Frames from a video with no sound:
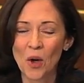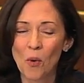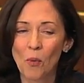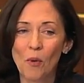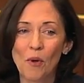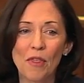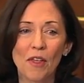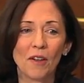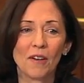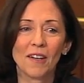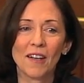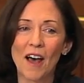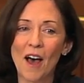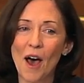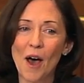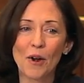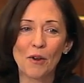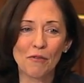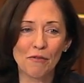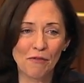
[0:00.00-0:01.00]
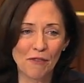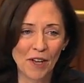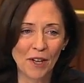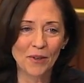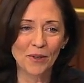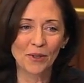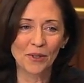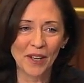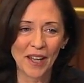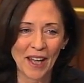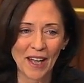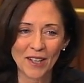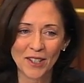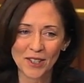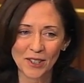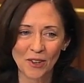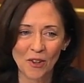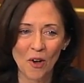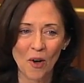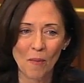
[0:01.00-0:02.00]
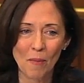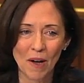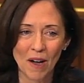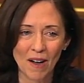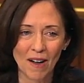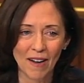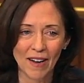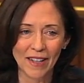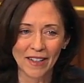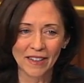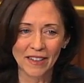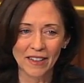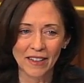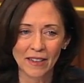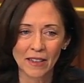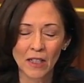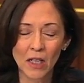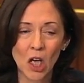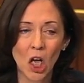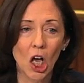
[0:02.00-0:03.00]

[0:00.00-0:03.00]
with a lot of federal case law behind it,